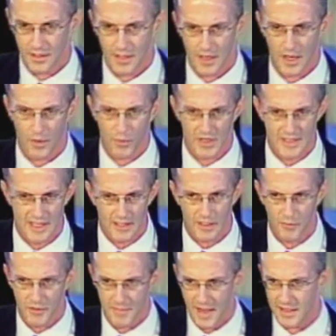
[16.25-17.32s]
when dealing
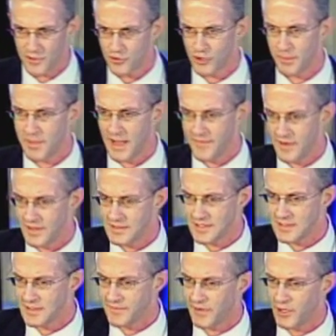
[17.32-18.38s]
with manuscript evidence,
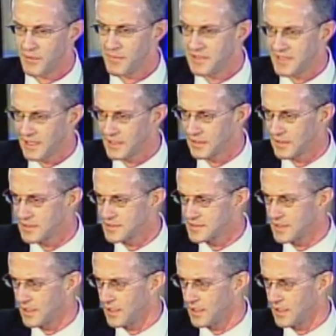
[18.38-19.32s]
it's a very meticulous